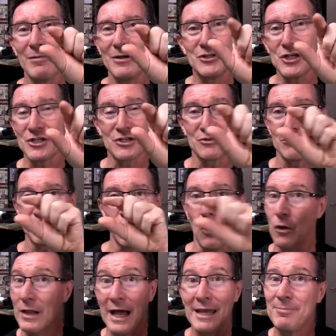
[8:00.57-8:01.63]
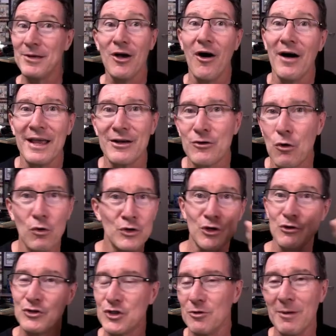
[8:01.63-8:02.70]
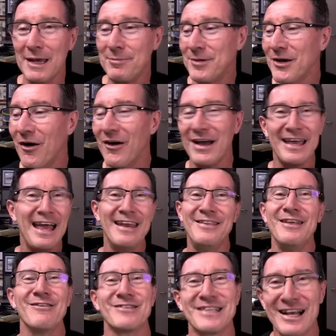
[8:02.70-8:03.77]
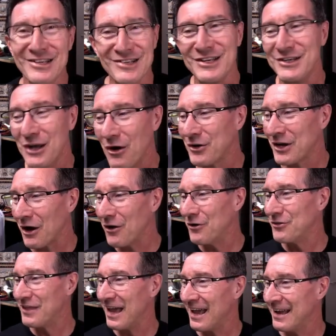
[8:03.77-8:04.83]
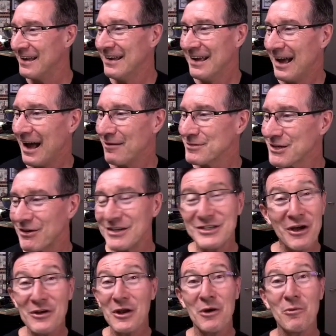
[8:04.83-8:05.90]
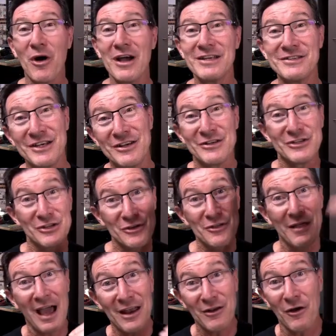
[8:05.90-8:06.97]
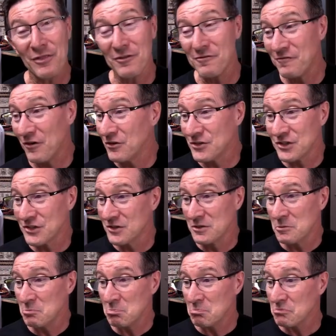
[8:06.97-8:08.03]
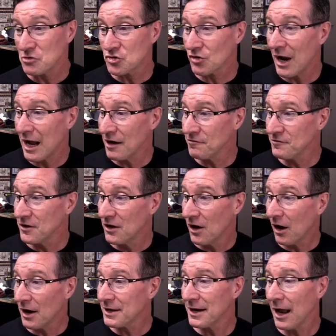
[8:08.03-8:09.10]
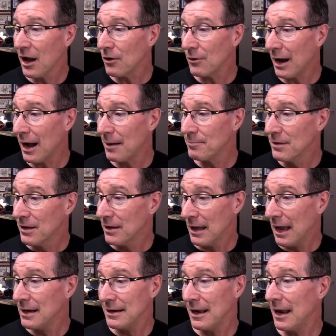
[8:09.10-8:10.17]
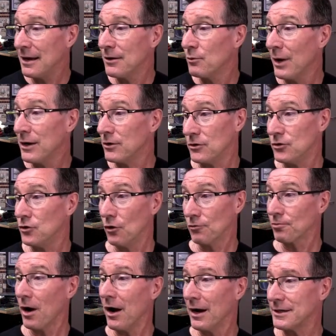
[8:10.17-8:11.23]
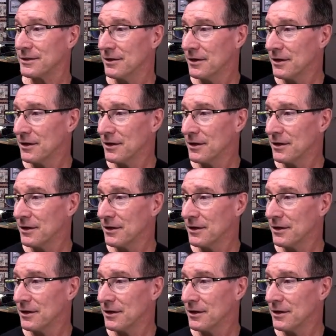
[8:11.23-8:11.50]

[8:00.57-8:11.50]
just call API, call YouTube API, and there was actually no code there. So I don't know why it didn't do that on the first draft. I don't know. And it went, you're right.